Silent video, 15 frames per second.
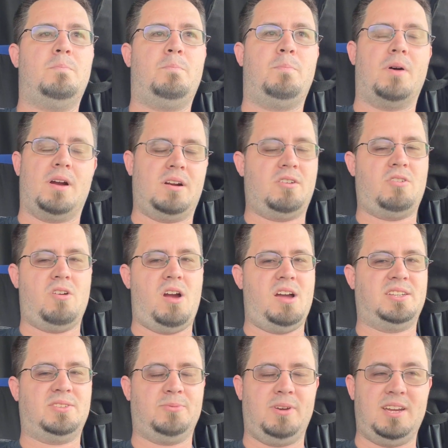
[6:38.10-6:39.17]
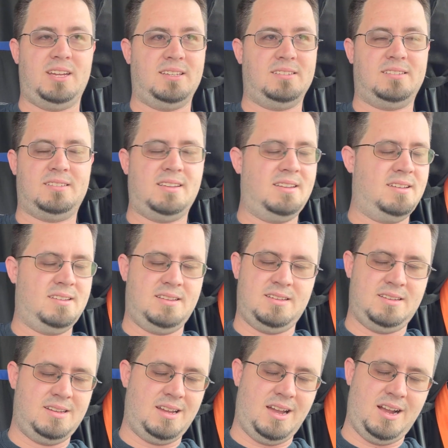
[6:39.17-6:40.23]
park crossways
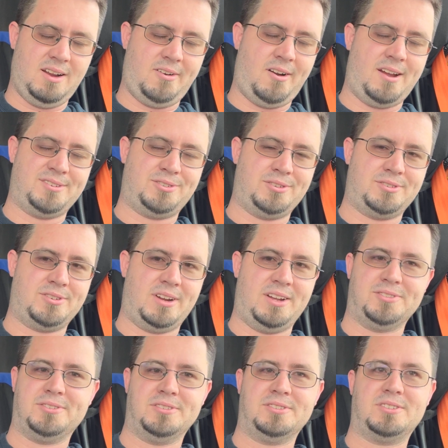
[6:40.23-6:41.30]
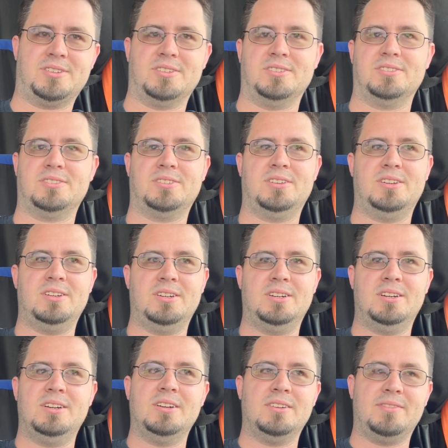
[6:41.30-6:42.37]
across their trailers, because
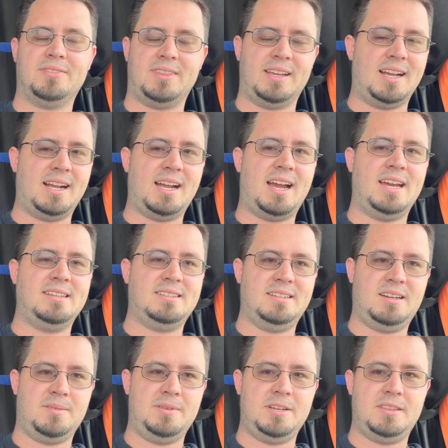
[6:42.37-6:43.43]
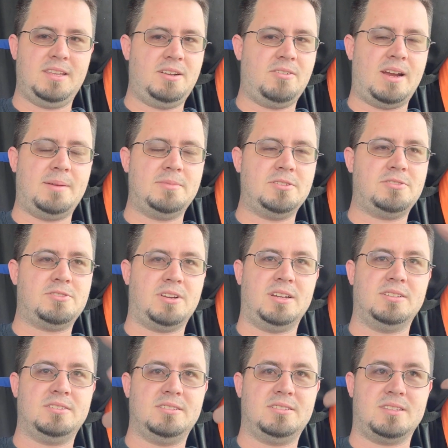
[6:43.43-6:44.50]
they got guys that come in, they grab those
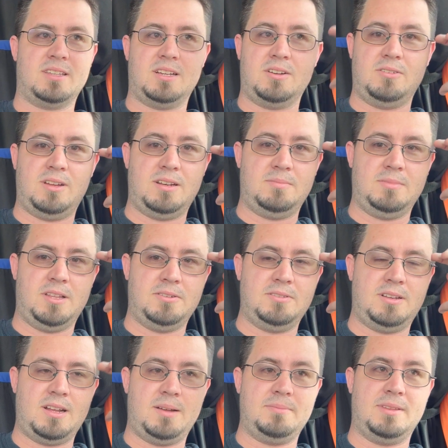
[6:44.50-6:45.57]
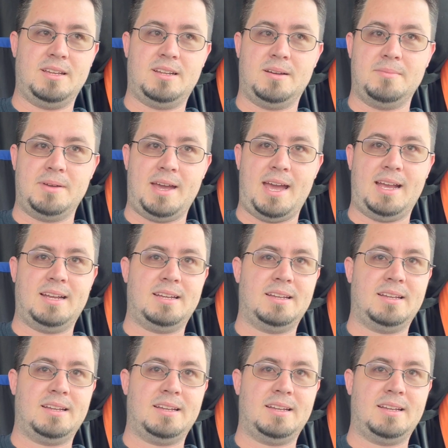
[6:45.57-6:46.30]
trailers, they go get them loaded up, and they come back.